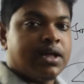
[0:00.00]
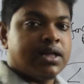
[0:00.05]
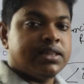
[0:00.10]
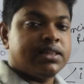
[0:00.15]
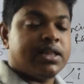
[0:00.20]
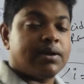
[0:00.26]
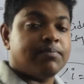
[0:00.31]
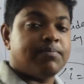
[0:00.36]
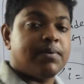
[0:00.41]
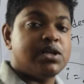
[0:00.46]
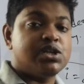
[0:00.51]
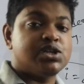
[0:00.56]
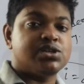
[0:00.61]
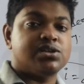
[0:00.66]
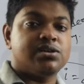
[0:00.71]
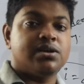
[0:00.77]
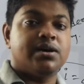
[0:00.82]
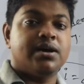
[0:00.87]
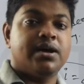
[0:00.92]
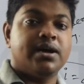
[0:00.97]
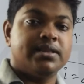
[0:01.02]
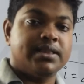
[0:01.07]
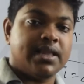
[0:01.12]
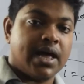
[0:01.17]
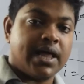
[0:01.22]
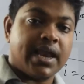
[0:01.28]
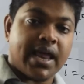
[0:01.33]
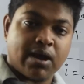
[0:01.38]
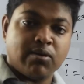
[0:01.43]
that means
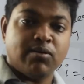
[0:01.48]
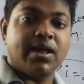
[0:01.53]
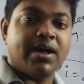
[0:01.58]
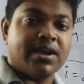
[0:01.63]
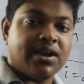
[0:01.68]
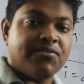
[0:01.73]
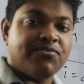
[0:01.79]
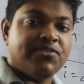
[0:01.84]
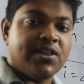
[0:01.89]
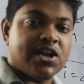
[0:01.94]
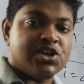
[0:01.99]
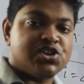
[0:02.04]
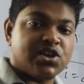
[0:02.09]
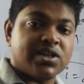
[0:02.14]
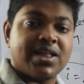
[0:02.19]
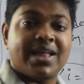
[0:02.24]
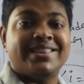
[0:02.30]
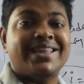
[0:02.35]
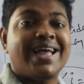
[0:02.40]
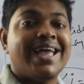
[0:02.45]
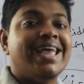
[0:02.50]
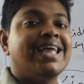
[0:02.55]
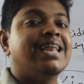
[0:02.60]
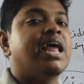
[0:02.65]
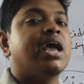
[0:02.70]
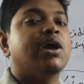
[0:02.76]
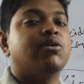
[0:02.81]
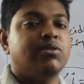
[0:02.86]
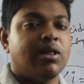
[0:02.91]
the regular reflection and the
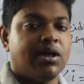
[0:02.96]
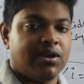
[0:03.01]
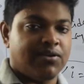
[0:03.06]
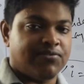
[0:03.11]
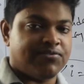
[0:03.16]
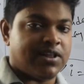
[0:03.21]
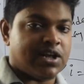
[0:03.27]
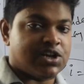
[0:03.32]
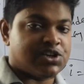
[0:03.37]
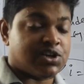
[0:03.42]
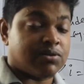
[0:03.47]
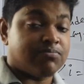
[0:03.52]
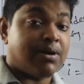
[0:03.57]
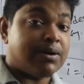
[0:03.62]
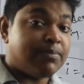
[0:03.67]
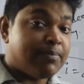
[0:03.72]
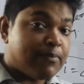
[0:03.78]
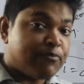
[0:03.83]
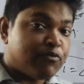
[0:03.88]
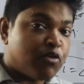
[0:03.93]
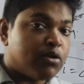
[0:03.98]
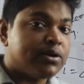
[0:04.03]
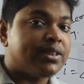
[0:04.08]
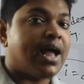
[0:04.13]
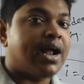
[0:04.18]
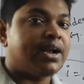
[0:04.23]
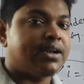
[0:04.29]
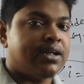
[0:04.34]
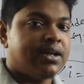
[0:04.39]
irregular reflection. But before
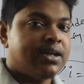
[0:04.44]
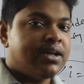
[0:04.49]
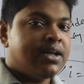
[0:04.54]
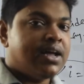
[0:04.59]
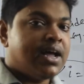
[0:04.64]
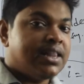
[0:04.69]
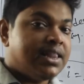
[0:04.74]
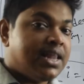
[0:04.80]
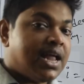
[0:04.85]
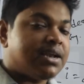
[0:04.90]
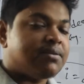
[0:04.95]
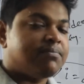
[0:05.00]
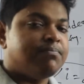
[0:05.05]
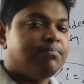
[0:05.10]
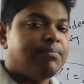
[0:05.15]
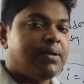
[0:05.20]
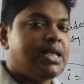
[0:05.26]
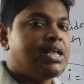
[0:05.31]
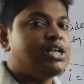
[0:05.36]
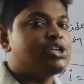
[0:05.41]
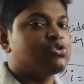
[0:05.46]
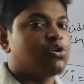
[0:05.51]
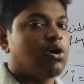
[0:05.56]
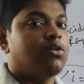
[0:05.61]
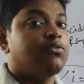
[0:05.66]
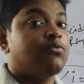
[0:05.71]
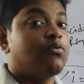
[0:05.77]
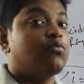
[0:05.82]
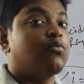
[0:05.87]
that, let me
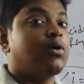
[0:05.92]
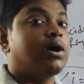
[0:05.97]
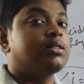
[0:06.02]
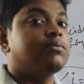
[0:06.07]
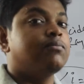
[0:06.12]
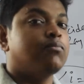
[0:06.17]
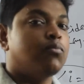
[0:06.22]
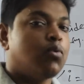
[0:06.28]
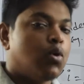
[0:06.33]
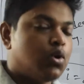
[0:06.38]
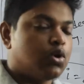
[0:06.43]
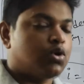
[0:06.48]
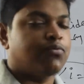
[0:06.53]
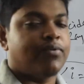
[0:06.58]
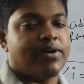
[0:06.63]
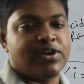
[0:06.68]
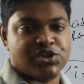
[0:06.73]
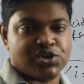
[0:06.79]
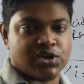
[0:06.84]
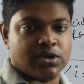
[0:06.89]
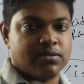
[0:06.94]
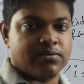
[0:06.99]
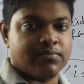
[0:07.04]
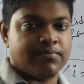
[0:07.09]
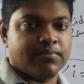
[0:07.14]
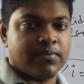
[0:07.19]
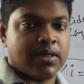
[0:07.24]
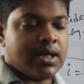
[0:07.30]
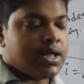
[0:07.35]
solve one more question.
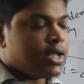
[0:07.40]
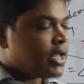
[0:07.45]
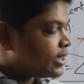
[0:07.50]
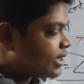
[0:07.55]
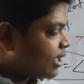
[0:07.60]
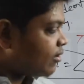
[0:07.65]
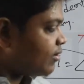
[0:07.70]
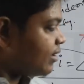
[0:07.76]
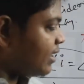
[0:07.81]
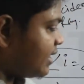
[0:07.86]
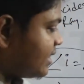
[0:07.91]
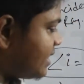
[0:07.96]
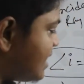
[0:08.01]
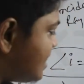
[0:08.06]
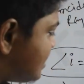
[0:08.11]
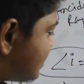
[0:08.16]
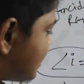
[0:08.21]
Now, these